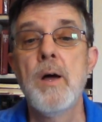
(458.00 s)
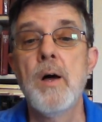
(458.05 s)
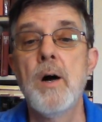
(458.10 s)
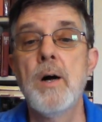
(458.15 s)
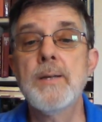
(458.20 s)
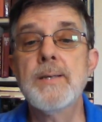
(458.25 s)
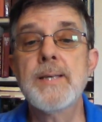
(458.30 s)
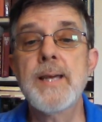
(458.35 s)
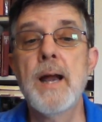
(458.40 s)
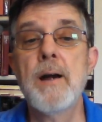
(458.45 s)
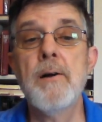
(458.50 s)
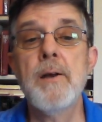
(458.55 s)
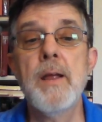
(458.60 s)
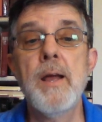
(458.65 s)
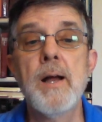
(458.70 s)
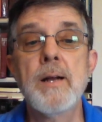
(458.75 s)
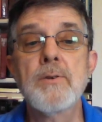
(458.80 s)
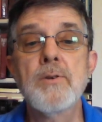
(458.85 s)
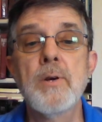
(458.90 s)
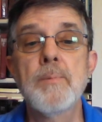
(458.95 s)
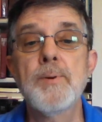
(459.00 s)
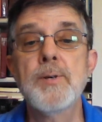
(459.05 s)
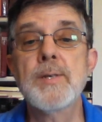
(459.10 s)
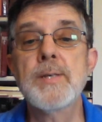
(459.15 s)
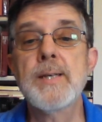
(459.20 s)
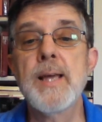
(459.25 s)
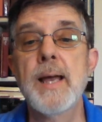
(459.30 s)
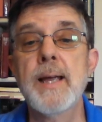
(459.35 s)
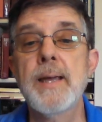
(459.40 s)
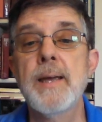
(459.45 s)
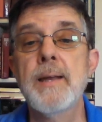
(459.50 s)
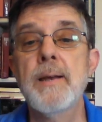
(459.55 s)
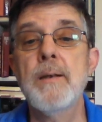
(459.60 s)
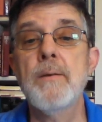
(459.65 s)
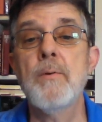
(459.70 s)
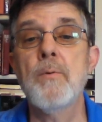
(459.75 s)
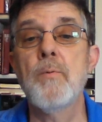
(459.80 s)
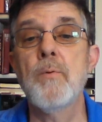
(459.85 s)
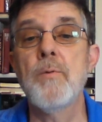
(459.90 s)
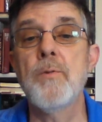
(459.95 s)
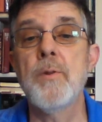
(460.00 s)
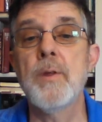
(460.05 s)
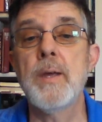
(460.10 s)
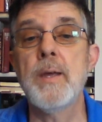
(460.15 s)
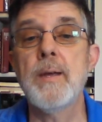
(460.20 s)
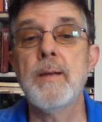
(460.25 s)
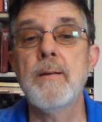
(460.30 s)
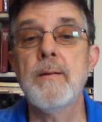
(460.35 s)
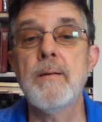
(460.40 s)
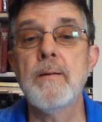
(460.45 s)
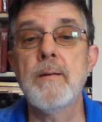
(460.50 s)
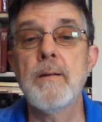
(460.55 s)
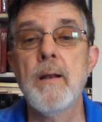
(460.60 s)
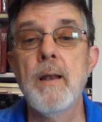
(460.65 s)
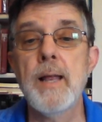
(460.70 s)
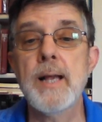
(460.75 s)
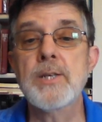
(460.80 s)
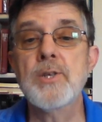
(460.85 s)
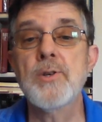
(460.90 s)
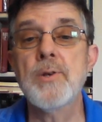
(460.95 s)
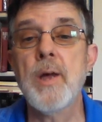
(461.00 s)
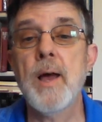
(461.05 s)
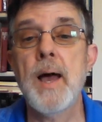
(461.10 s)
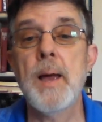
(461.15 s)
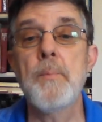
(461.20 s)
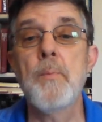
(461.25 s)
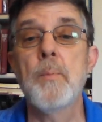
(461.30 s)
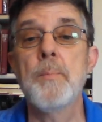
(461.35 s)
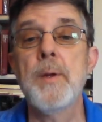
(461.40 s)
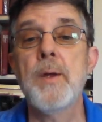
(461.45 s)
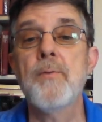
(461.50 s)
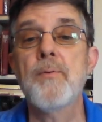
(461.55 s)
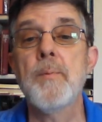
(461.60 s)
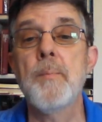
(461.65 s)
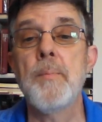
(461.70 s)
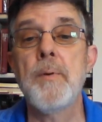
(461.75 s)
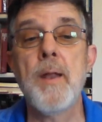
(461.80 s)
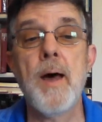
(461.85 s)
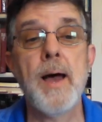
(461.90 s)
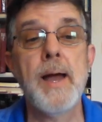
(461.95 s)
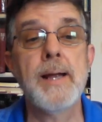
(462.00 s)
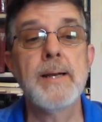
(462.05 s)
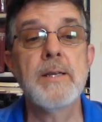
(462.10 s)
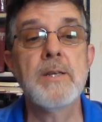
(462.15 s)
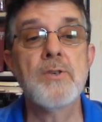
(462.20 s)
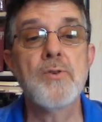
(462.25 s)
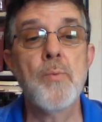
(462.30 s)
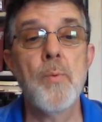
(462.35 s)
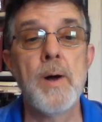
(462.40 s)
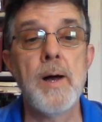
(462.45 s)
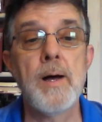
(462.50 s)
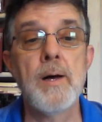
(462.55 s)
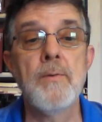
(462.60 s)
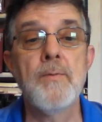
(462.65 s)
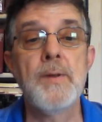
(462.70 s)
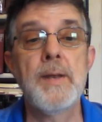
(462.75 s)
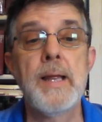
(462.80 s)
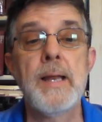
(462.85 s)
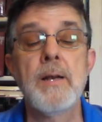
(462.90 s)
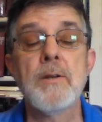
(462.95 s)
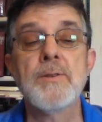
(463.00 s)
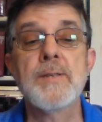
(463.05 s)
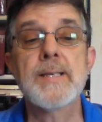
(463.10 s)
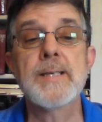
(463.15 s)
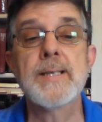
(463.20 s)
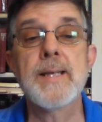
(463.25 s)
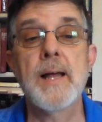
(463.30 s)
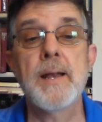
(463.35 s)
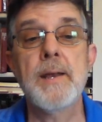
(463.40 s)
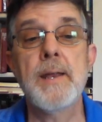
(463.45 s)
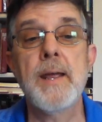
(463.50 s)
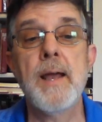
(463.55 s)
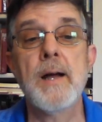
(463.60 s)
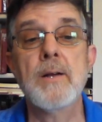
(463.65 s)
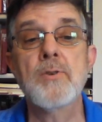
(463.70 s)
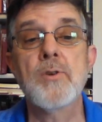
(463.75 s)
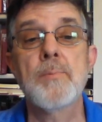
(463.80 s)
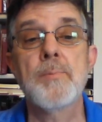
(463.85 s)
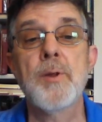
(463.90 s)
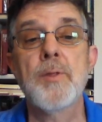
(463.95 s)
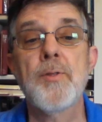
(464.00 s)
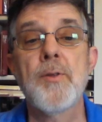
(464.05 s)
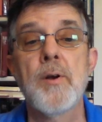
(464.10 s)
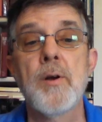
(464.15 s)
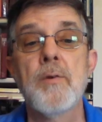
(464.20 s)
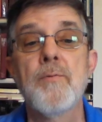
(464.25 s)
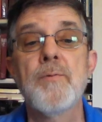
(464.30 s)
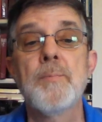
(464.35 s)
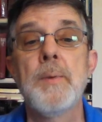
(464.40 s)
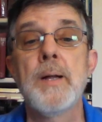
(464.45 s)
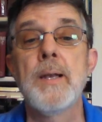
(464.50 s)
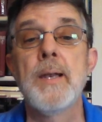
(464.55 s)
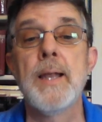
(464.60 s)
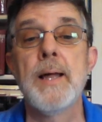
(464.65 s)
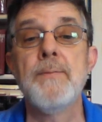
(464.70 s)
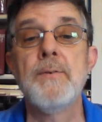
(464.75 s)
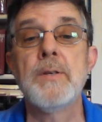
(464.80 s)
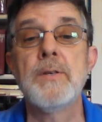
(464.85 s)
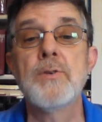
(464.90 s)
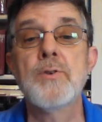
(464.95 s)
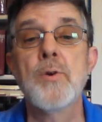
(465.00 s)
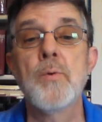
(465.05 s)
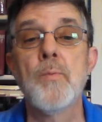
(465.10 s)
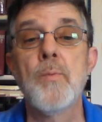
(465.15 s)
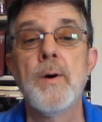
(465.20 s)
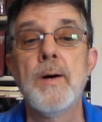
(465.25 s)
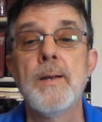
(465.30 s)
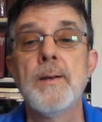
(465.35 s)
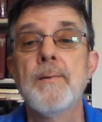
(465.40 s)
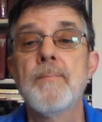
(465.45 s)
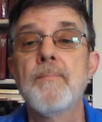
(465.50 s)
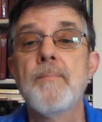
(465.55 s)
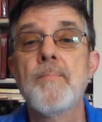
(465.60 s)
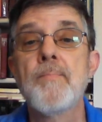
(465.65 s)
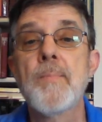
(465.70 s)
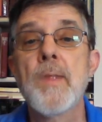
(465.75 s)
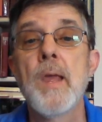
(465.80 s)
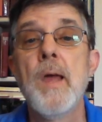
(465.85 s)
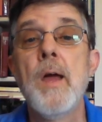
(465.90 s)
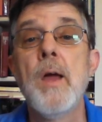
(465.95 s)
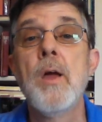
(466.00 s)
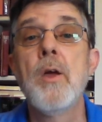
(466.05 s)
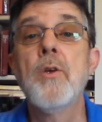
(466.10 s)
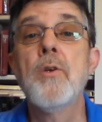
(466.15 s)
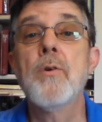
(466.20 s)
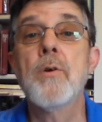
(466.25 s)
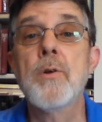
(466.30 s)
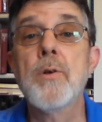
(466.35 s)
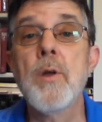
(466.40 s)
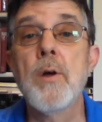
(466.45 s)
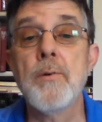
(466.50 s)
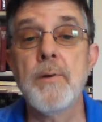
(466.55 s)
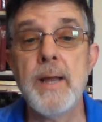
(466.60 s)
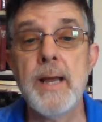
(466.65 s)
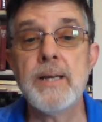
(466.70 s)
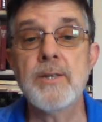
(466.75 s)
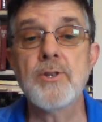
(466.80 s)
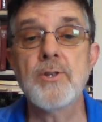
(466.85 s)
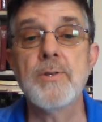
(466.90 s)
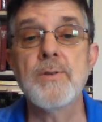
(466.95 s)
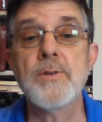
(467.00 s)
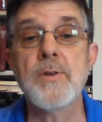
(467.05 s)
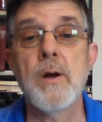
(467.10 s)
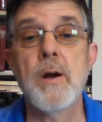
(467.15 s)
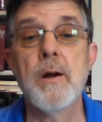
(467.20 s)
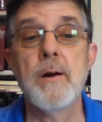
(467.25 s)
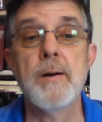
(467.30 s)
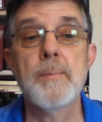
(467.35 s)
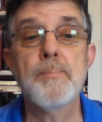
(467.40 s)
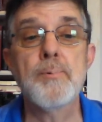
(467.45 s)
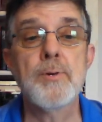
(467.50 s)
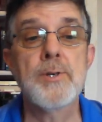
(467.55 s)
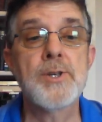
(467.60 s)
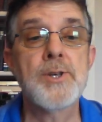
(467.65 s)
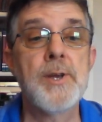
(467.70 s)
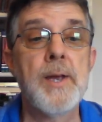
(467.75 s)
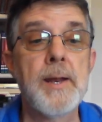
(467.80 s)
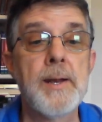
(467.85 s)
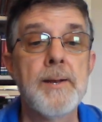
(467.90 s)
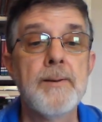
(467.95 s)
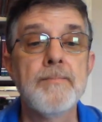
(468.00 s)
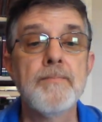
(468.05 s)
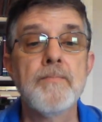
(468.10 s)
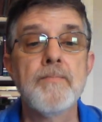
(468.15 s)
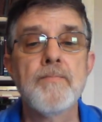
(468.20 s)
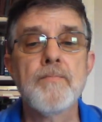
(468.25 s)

On Saturday, October 2nd, the collection time will be from 9 to 12, and then on Sunday, October 3rd, from 11 to 1. Your donations are appreciated.